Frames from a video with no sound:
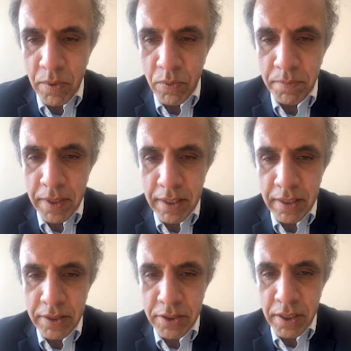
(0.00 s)
would be
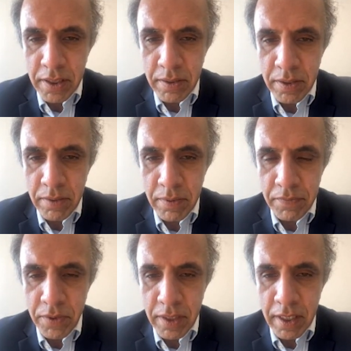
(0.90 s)
that
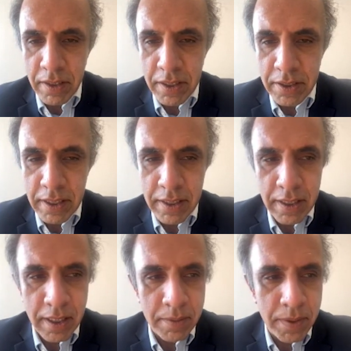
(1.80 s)
if you're in
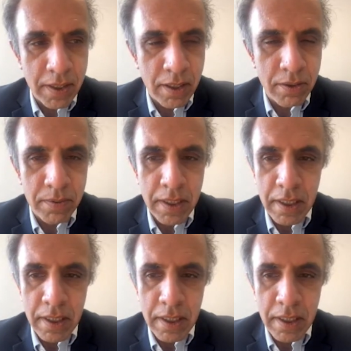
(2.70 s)
the IPO,